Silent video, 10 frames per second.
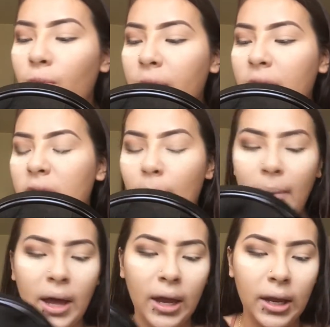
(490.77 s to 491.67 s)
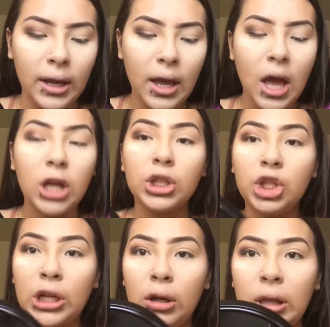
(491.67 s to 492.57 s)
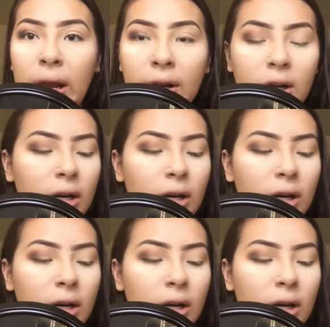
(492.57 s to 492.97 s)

with my gel liner.